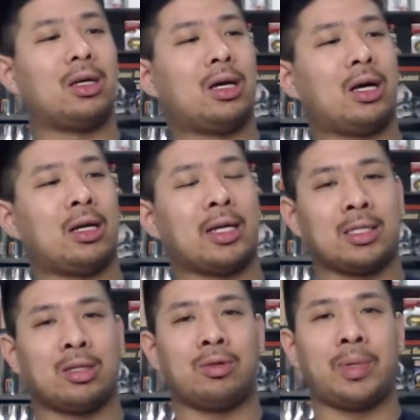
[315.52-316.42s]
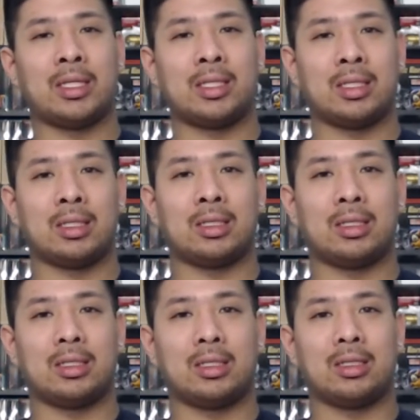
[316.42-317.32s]
A nice little piece to
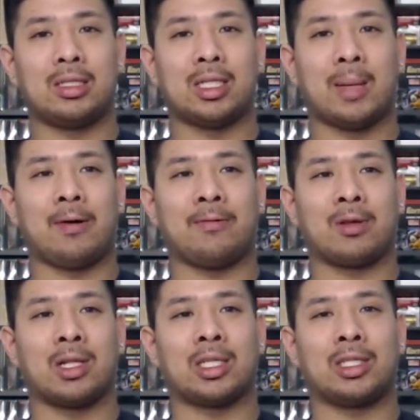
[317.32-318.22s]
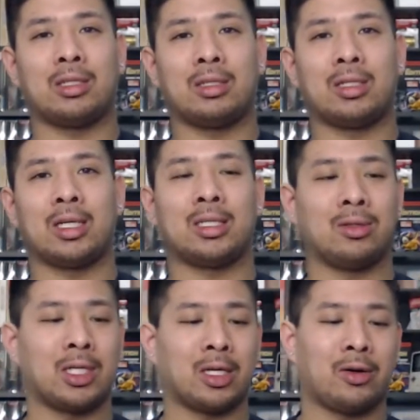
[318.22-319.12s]
top off the collection. Nice
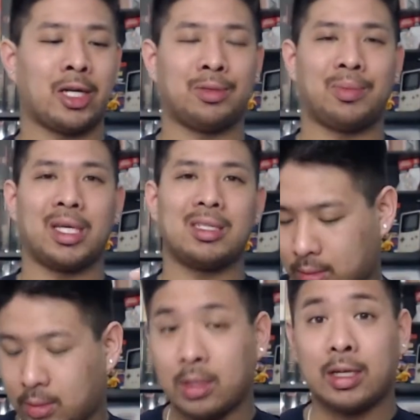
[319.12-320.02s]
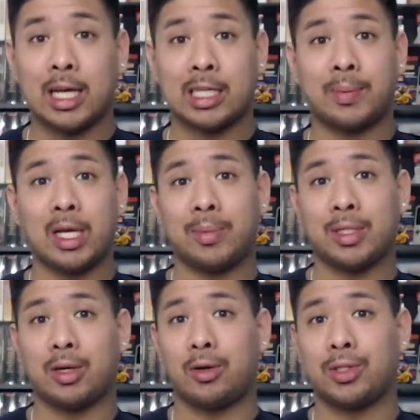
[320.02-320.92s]
little decoration piece. Next pickup
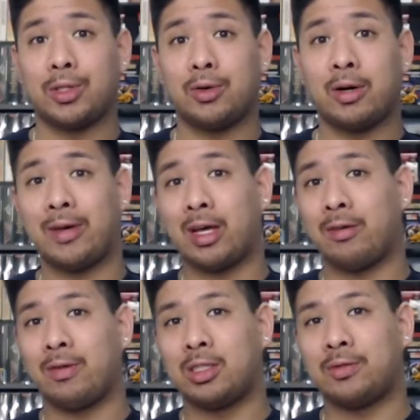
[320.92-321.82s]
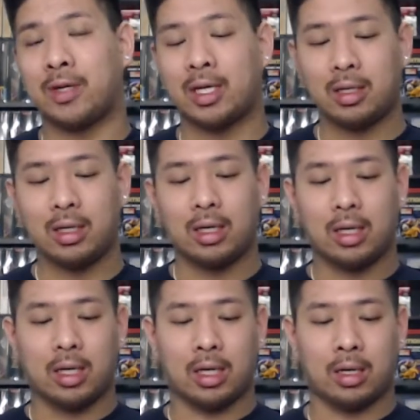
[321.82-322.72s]
is also a Value Village find.
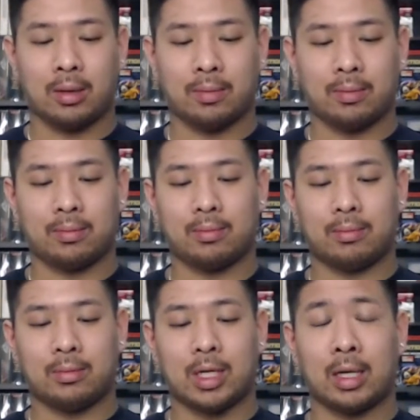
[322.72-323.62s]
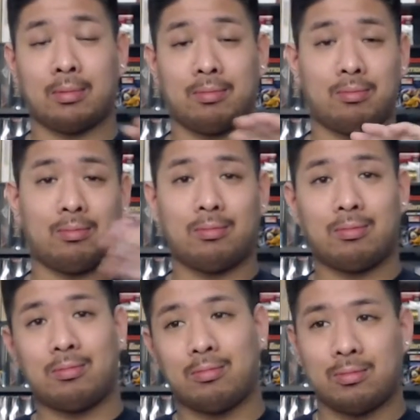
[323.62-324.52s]
Not
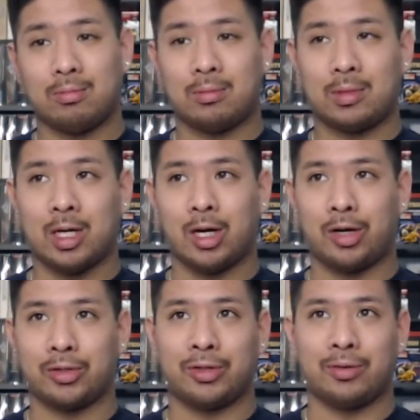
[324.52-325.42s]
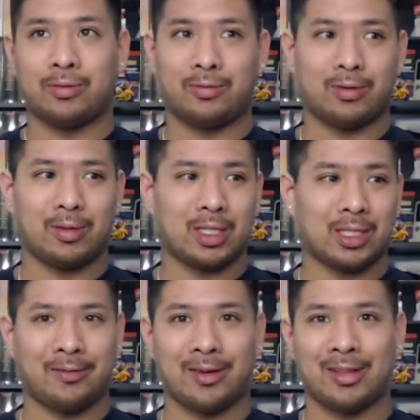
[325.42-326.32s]
also because
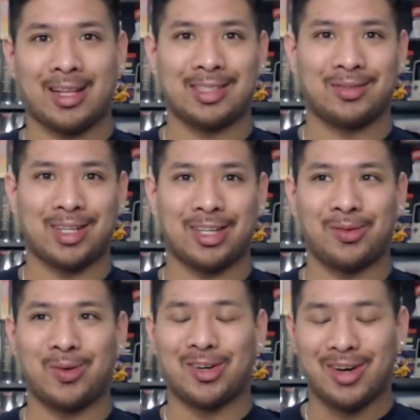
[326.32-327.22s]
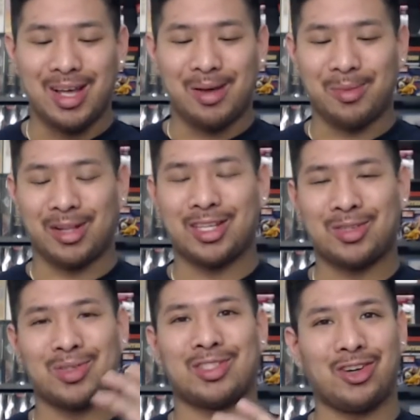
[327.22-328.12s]
I found the last one at Goodwill, but
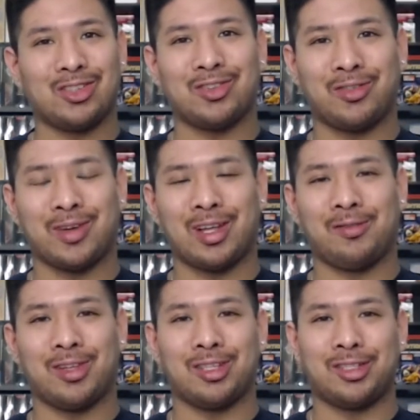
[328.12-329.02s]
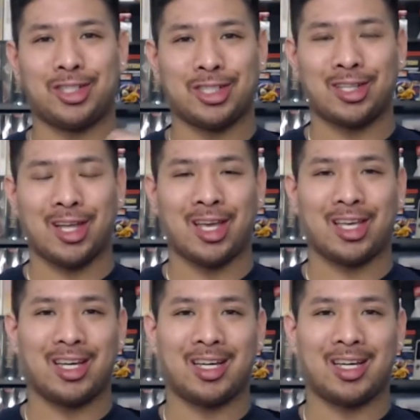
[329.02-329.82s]
this one's also from Value Village, just like